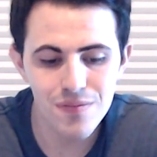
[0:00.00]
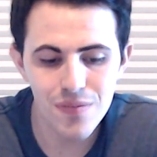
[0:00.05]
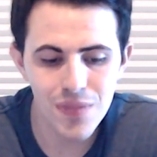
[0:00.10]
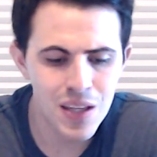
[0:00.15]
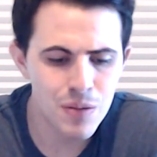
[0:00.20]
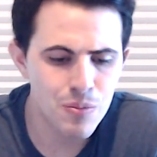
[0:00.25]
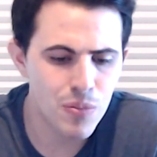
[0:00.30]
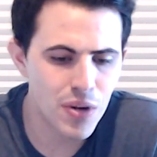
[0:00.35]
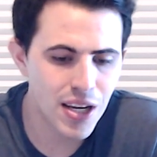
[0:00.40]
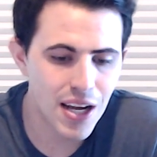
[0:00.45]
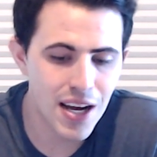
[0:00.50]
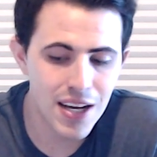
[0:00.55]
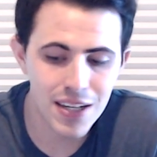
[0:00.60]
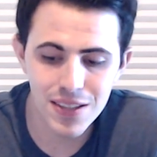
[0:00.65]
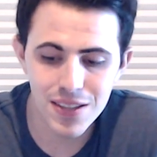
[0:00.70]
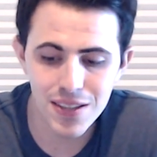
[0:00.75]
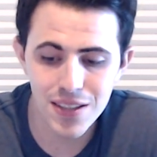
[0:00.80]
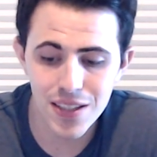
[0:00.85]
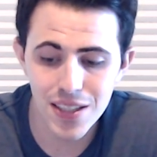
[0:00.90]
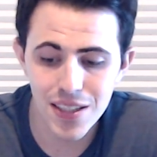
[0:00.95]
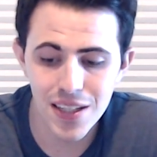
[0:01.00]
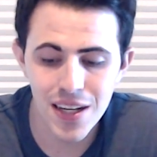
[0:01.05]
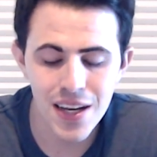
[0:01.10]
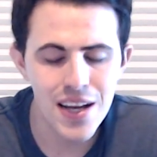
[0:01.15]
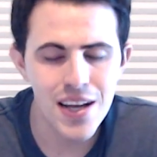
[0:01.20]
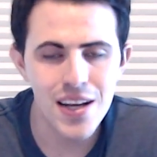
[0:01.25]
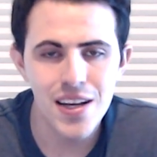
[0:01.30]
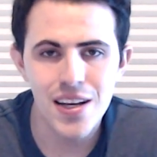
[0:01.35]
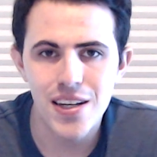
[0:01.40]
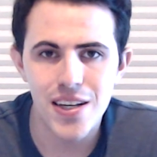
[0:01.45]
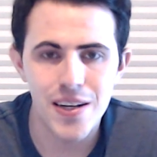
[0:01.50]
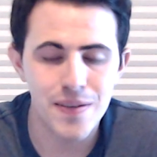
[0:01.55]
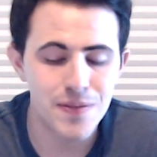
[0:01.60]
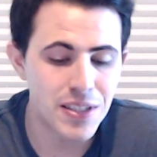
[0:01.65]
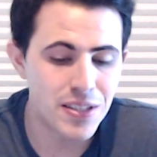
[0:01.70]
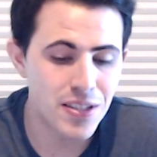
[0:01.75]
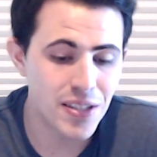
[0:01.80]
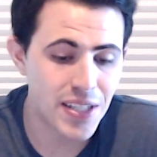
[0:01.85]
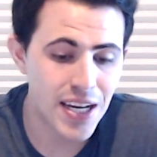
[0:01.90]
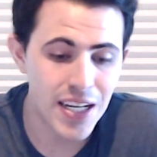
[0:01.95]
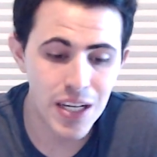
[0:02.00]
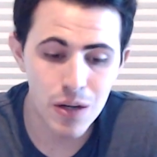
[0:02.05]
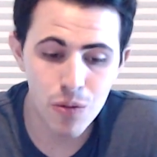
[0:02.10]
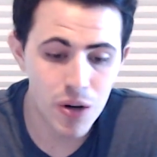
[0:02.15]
But honestly, if they took any